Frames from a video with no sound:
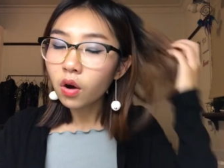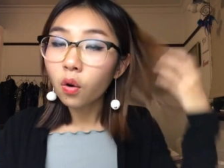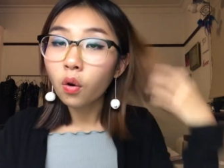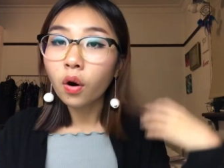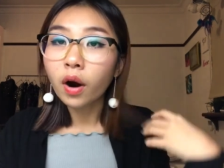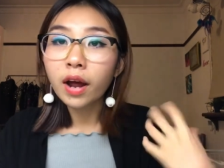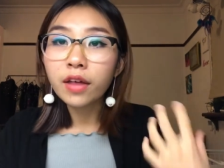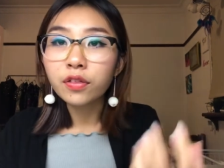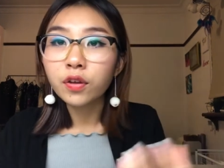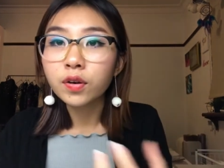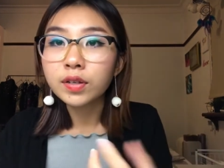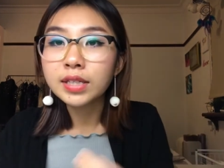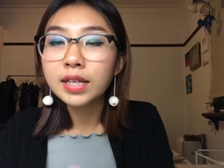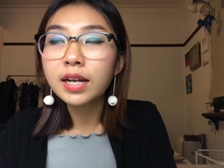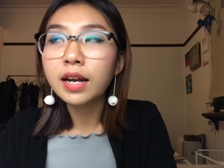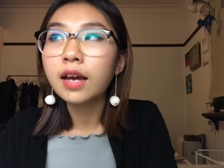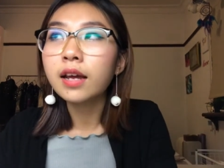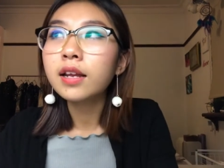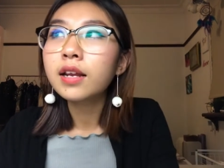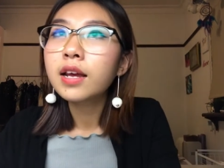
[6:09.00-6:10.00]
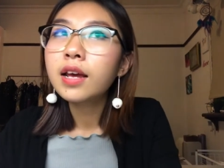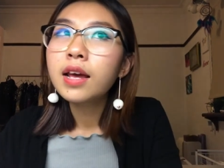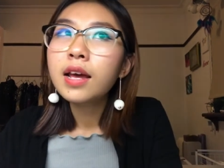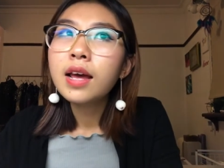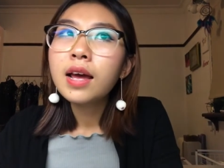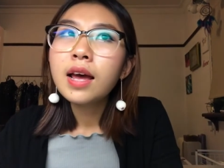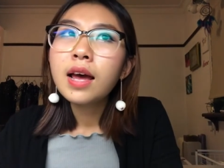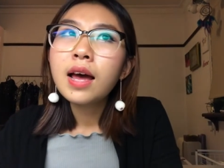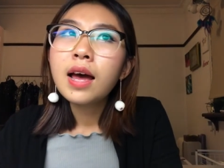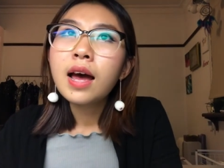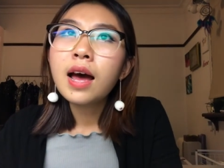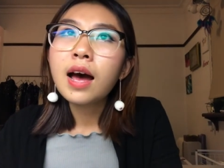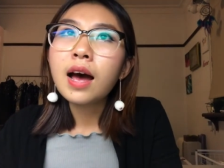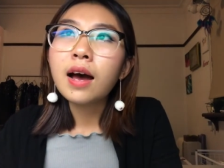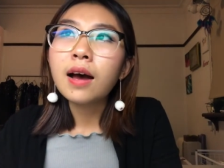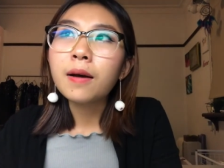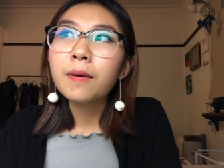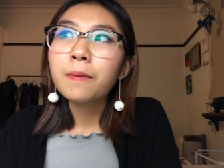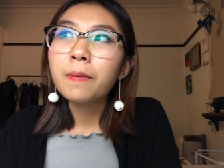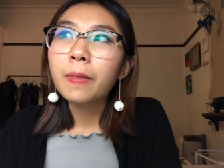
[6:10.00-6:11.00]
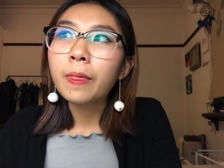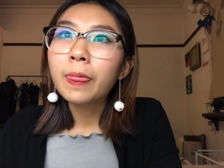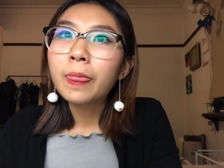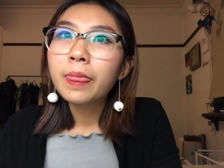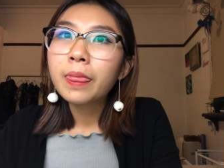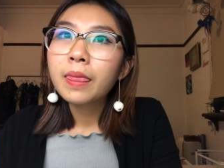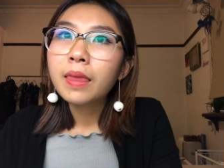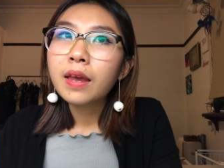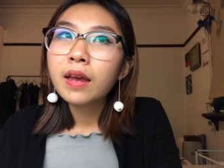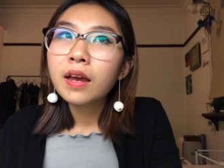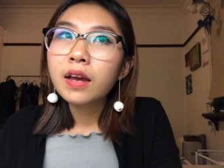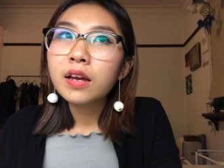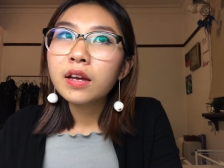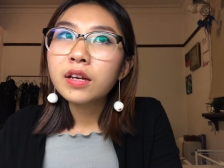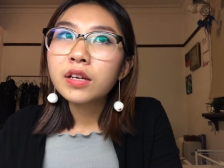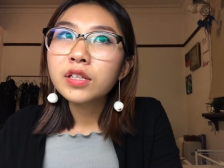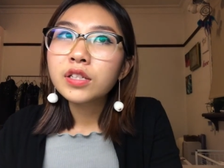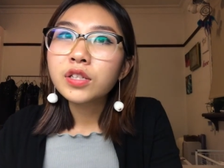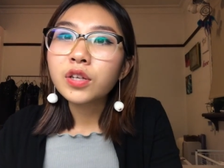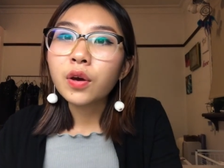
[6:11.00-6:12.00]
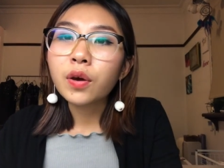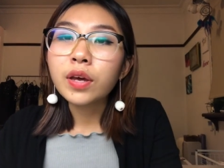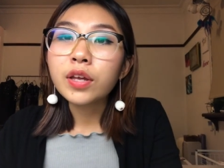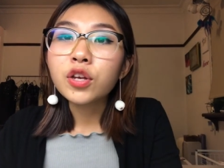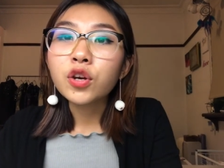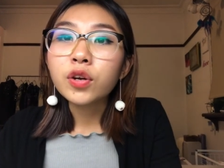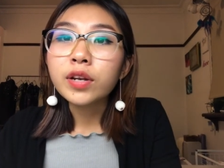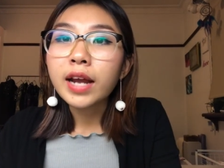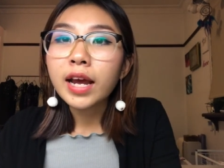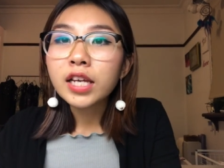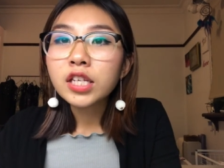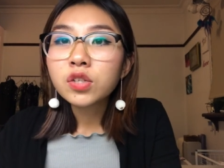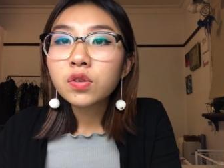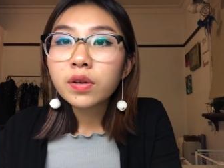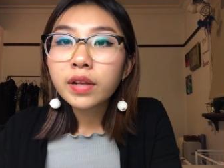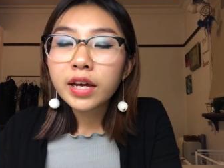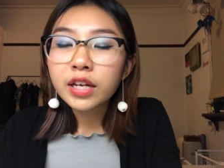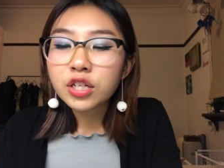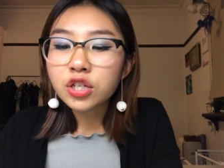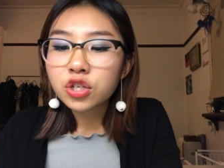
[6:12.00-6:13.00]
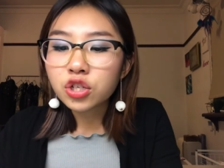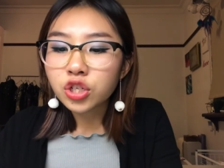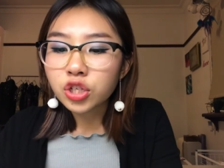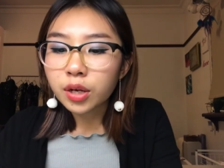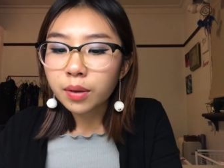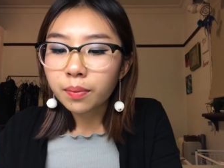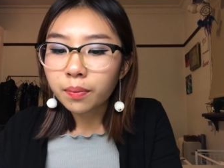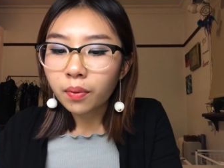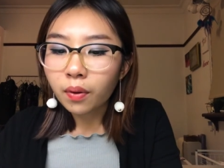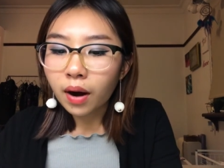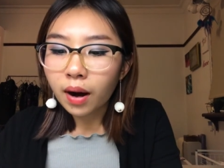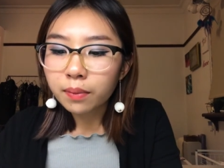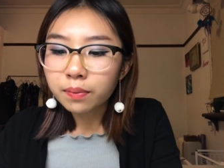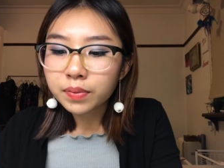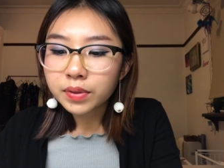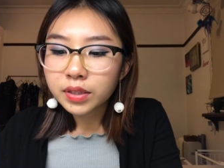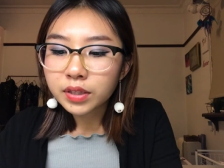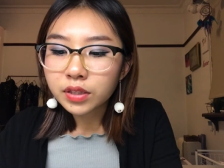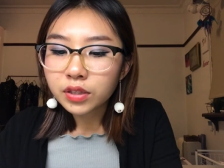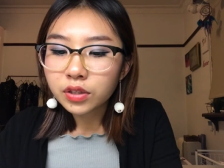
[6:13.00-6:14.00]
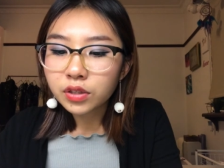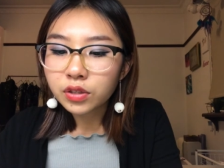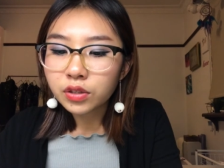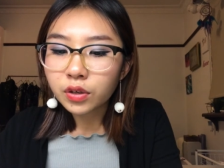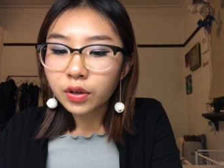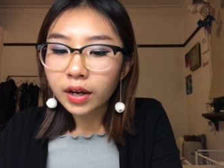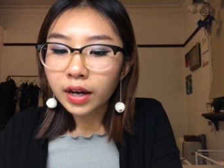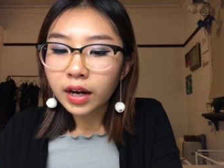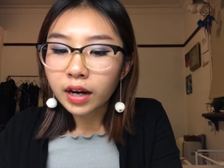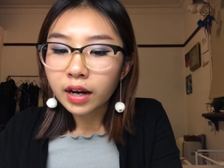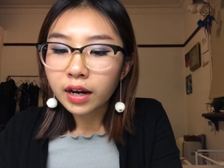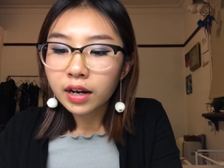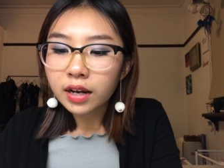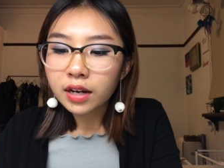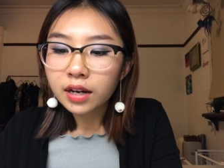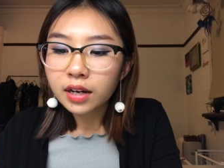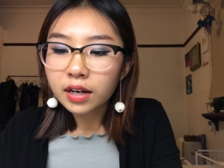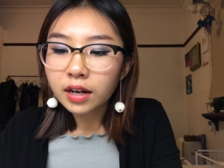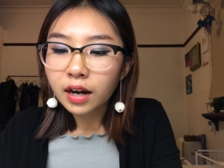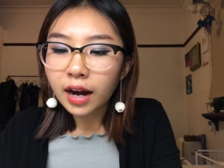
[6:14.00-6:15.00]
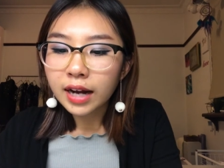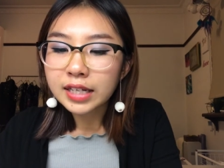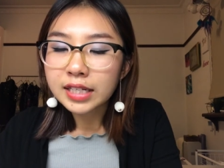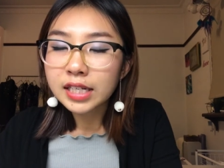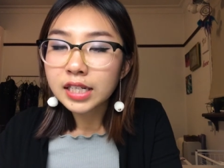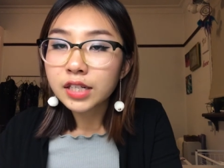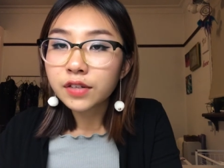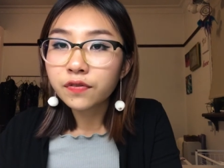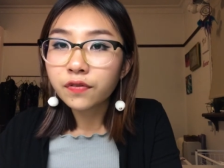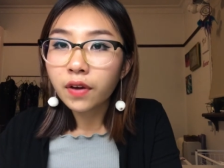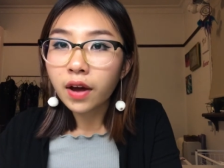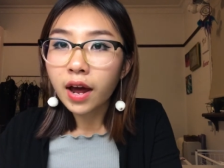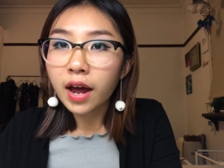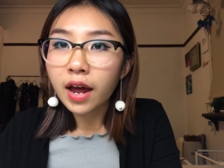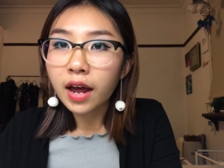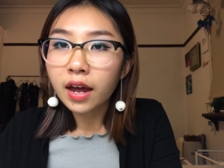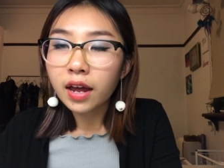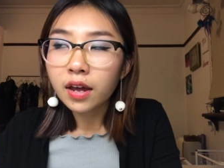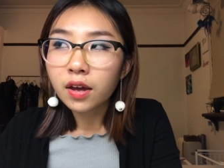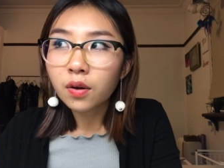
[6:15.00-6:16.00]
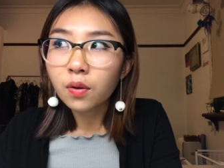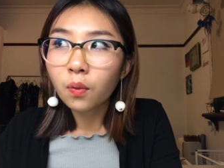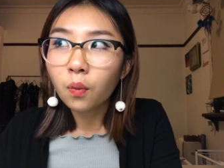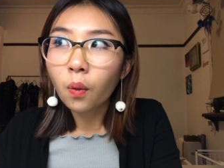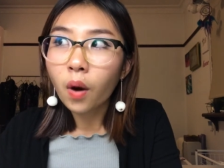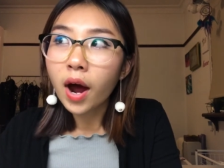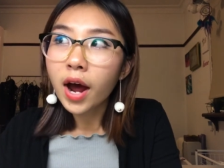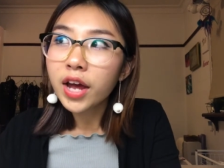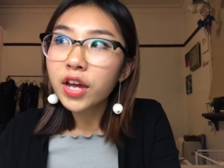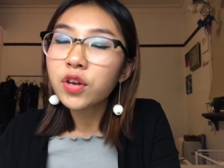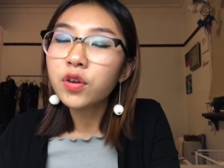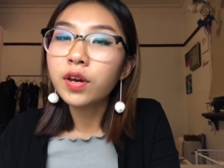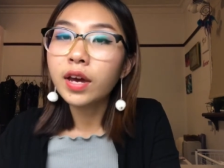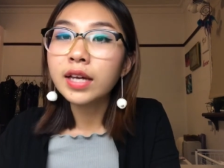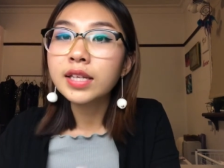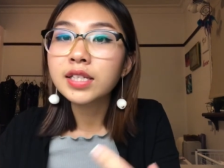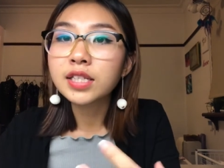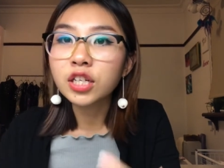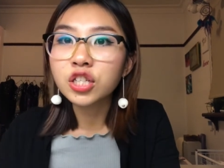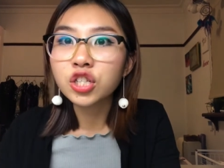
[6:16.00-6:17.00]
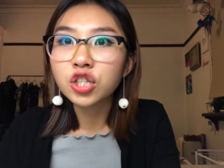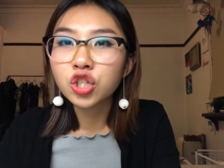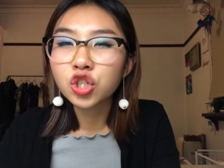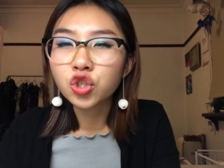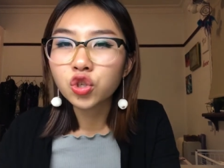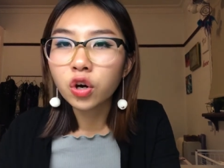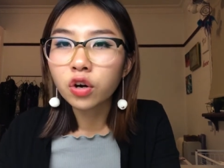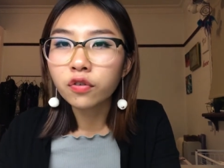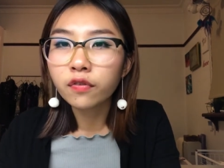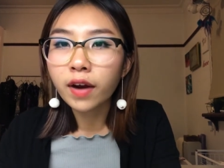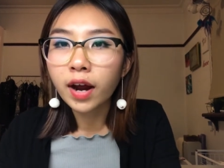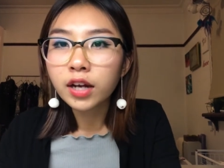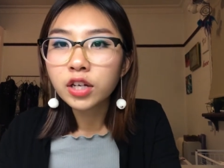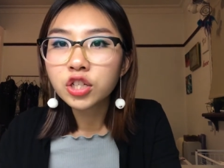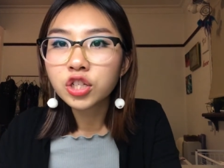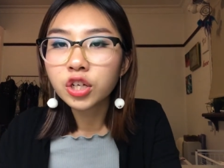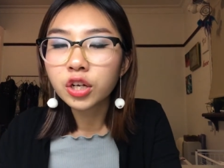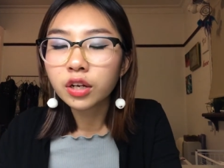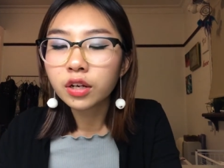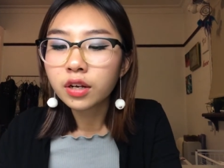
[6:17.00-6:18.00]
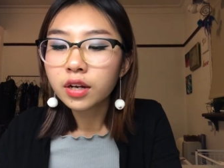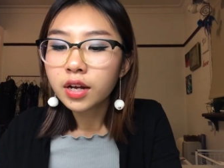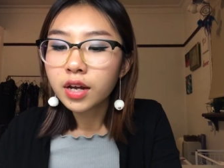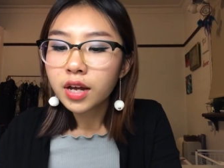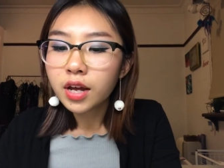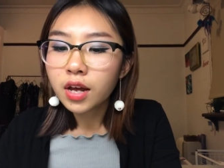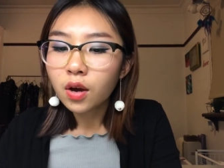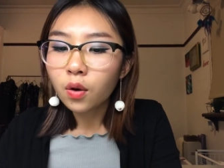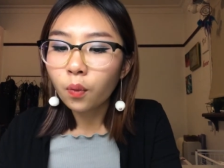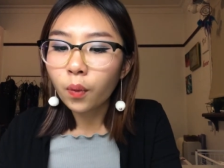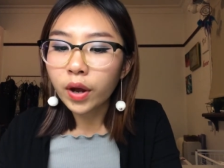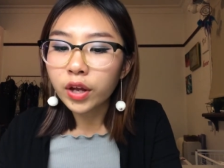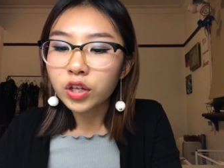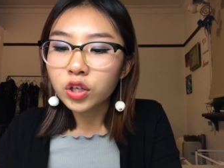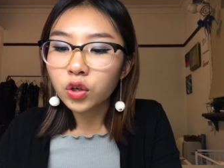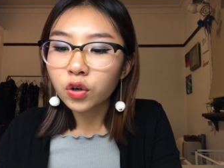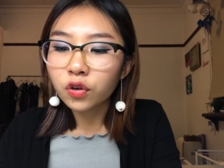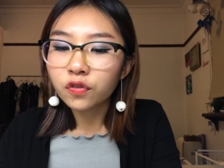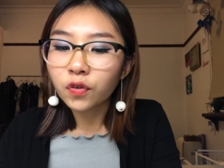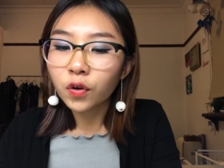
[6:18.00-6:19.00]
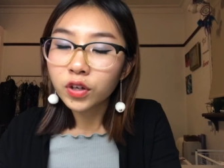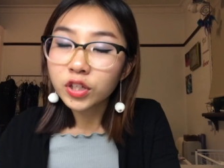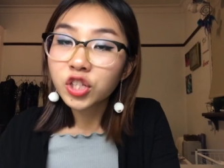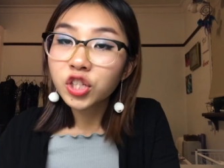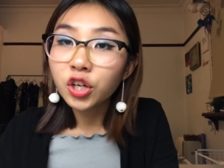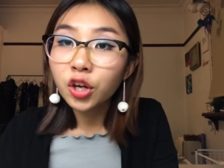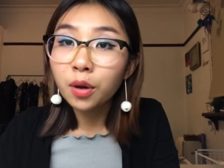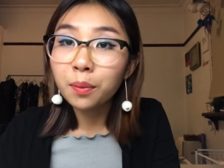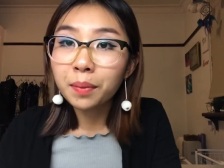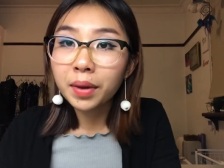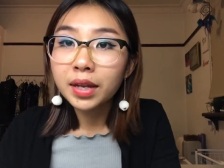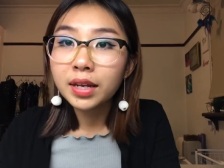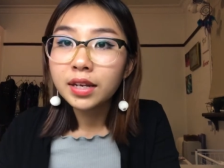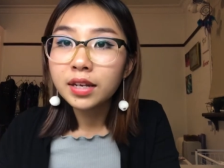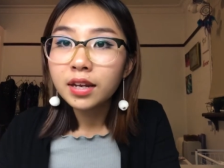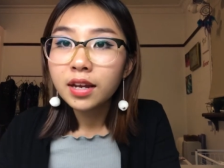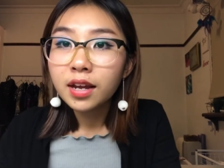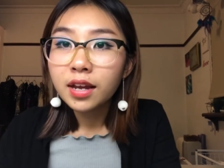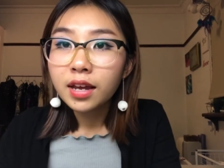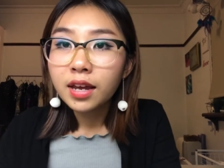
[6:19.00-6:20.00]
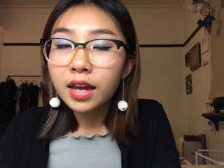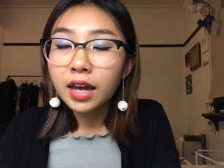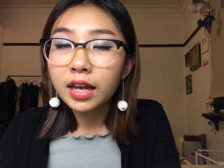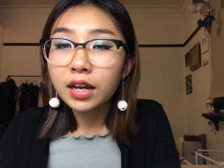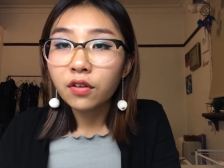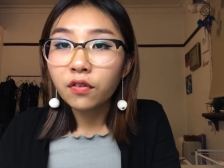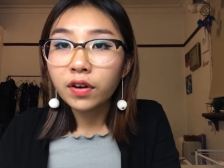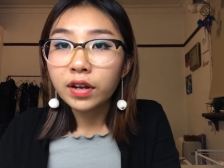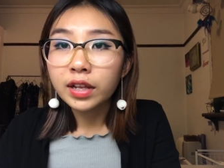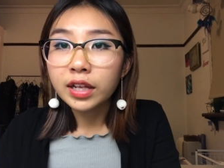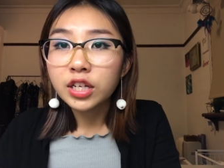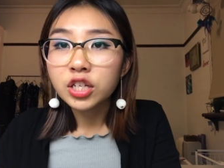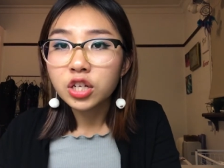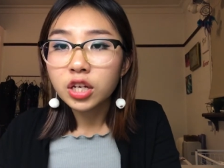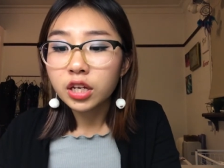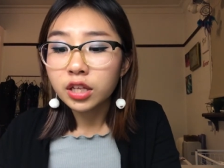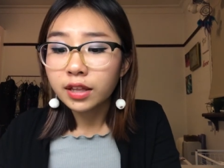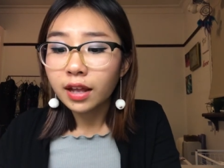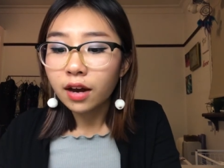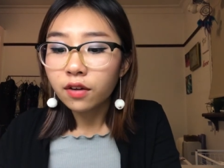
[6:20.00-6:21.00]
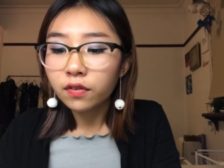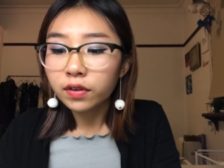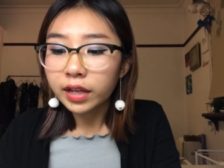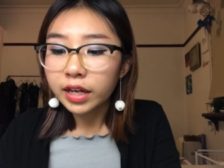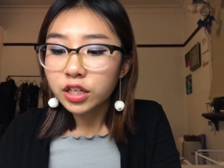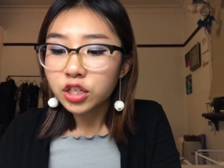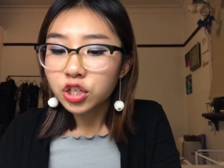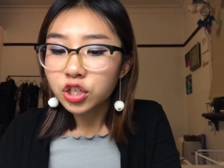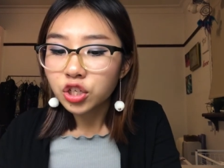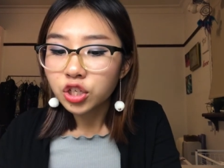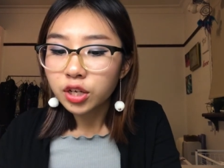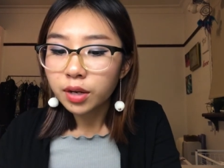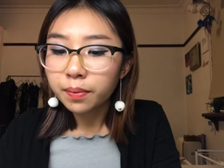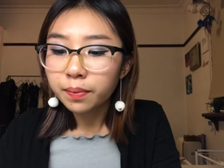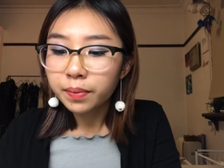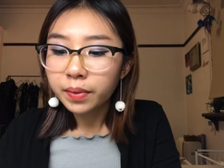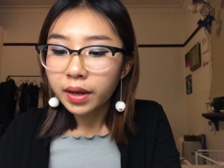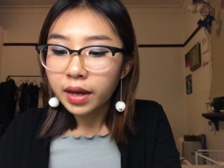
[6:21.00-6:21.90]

or are those in it? Um, so in your next relationship, perhaps you can identify why you get such a strong reaction when you're forced to commit in a rela- in that relationship